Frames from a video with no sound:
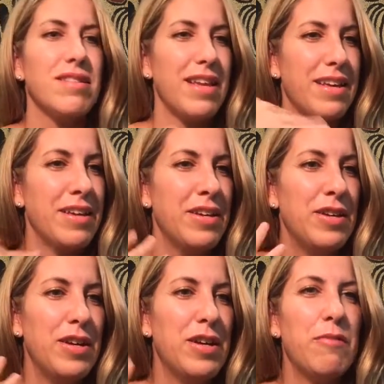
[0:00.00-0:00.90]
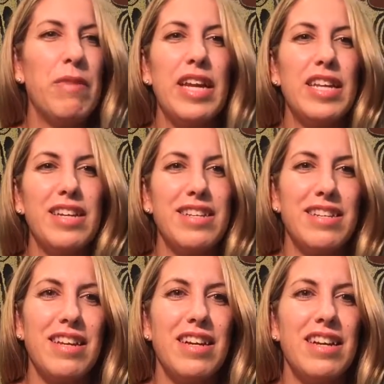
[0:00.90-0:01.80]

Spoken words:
like an immediate